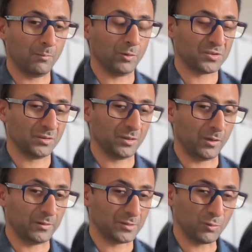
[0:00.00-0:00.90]
what
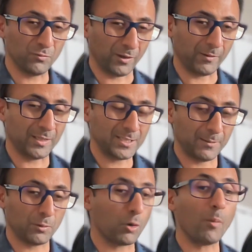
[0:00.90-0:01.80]
scenarios are all very
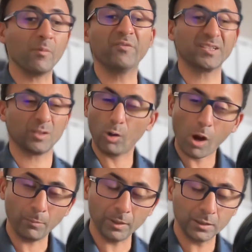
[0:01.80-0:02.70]
typical. Common things are
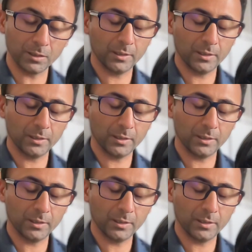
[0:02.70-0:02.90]
common.